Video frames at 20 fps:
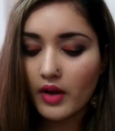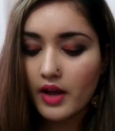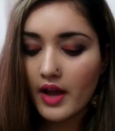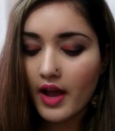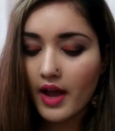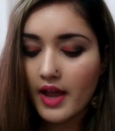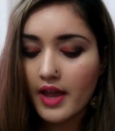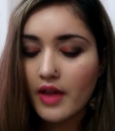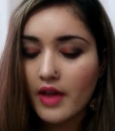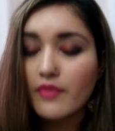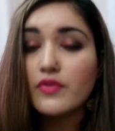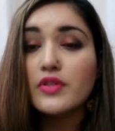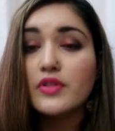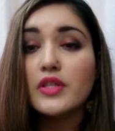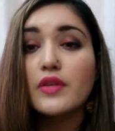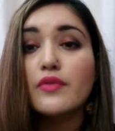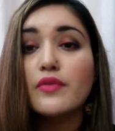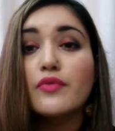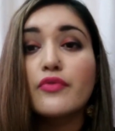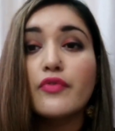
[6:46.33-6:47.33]
I have
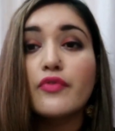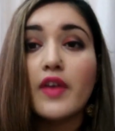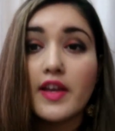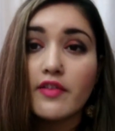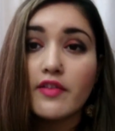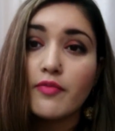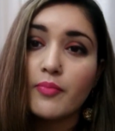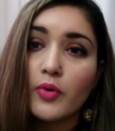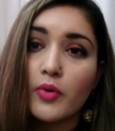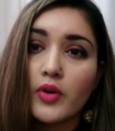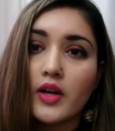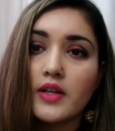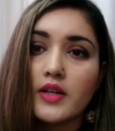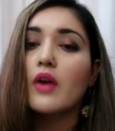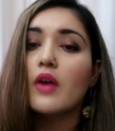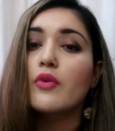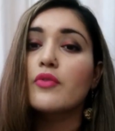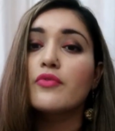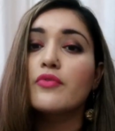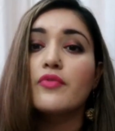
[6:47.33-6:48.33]
received 5 products
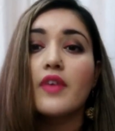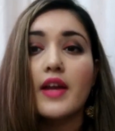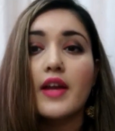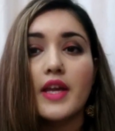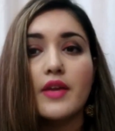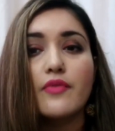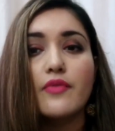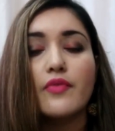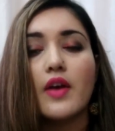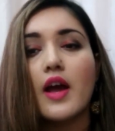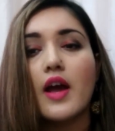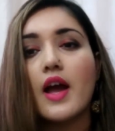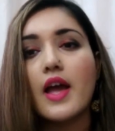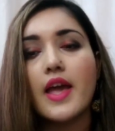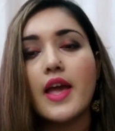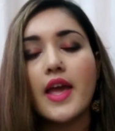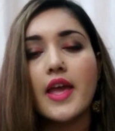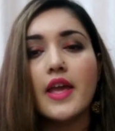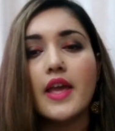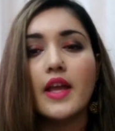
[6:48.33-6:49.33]
out of 5.
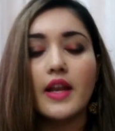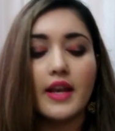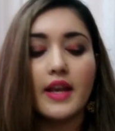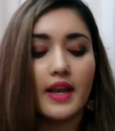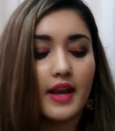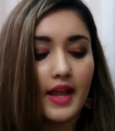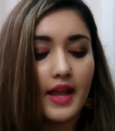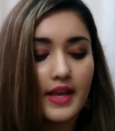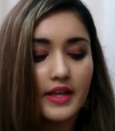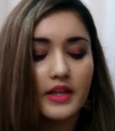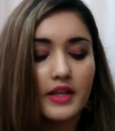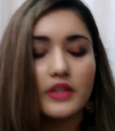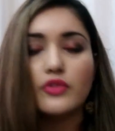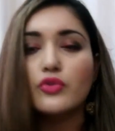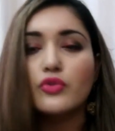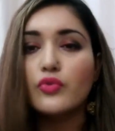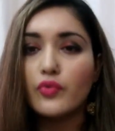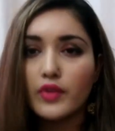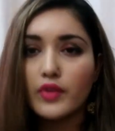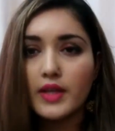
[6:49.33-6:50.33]
I like
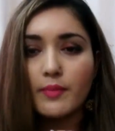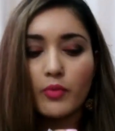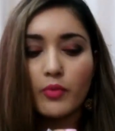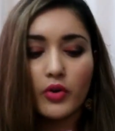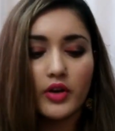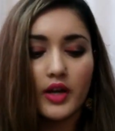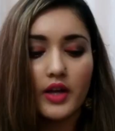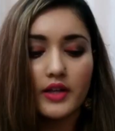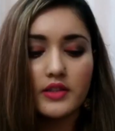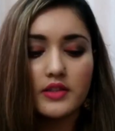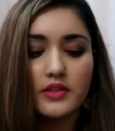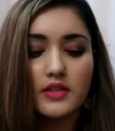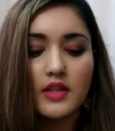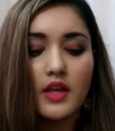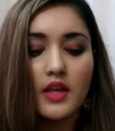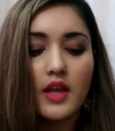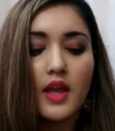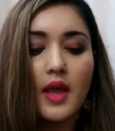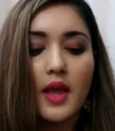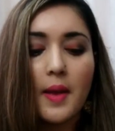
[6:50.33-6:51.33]
3 products,
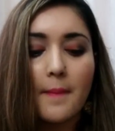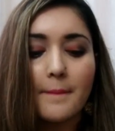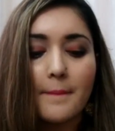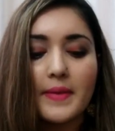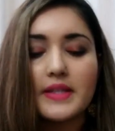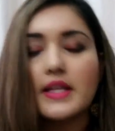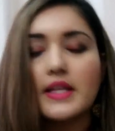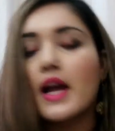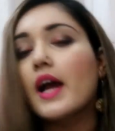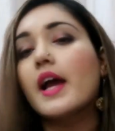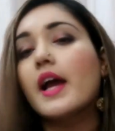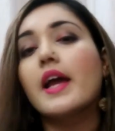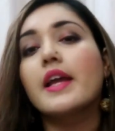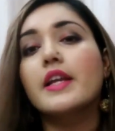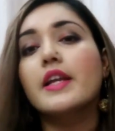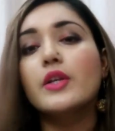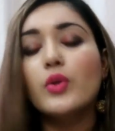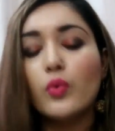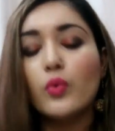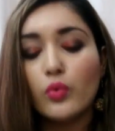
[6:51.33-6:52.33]
but I
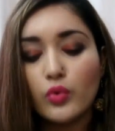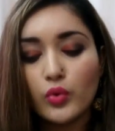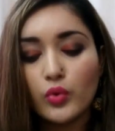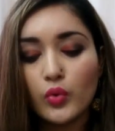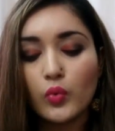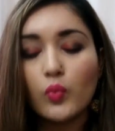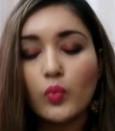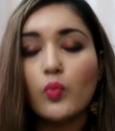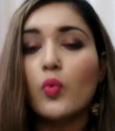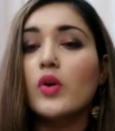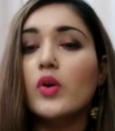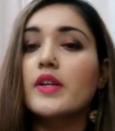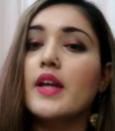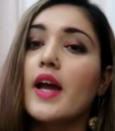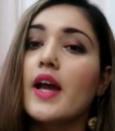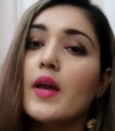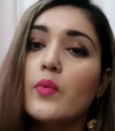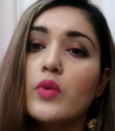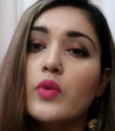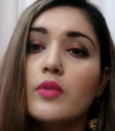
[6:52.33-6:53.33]
don't know what
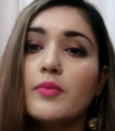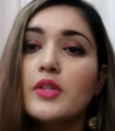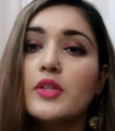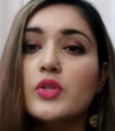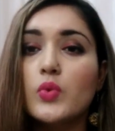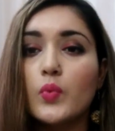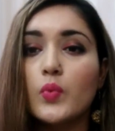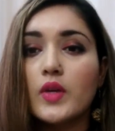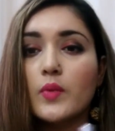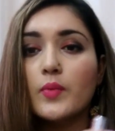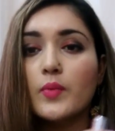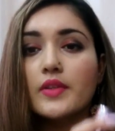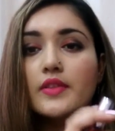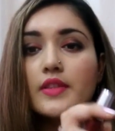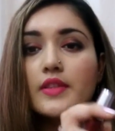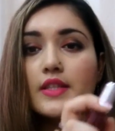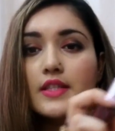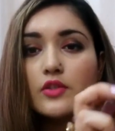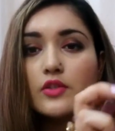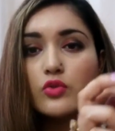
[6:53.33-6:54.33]
I will be doing with
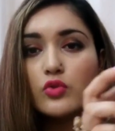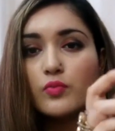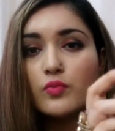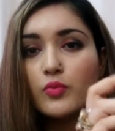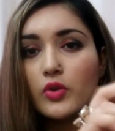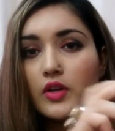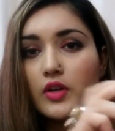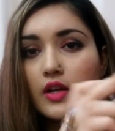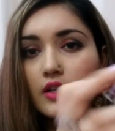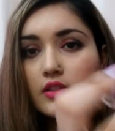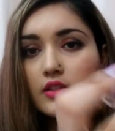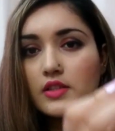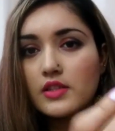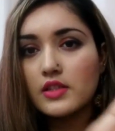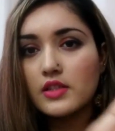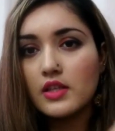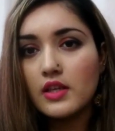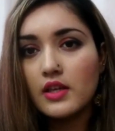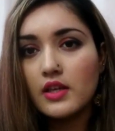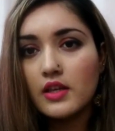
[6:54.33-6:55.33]
these 2 products,
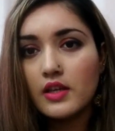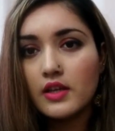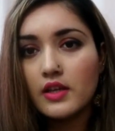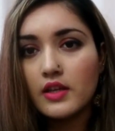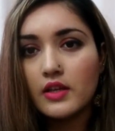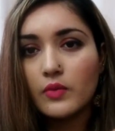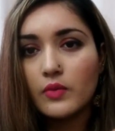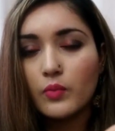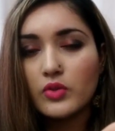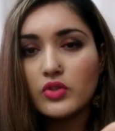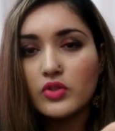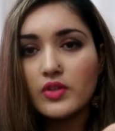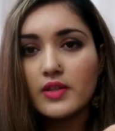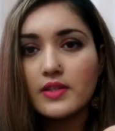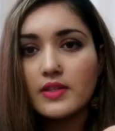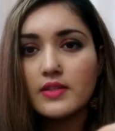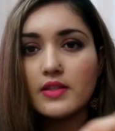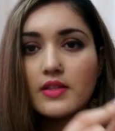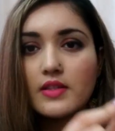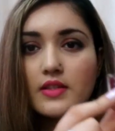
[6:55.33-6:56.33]
which
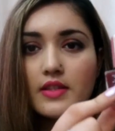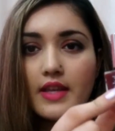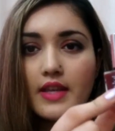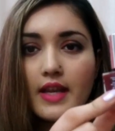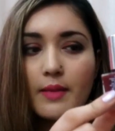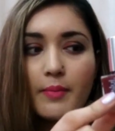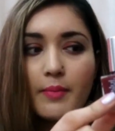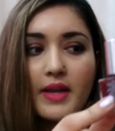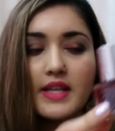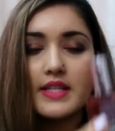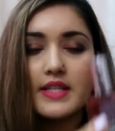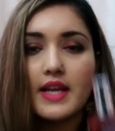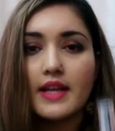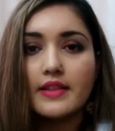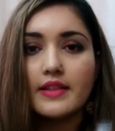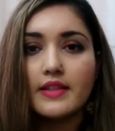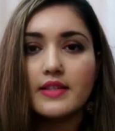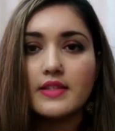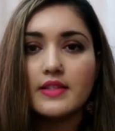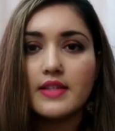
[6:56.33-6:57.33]
is this nail paint
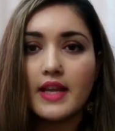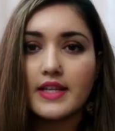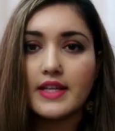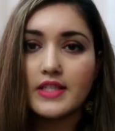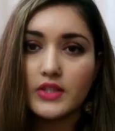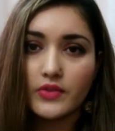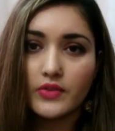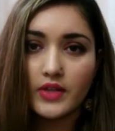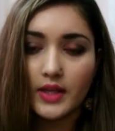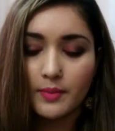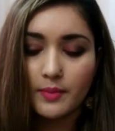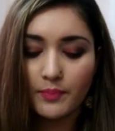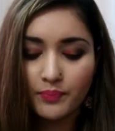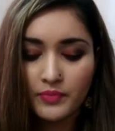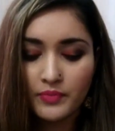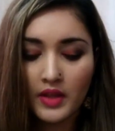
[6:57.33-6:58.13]
and this night cream.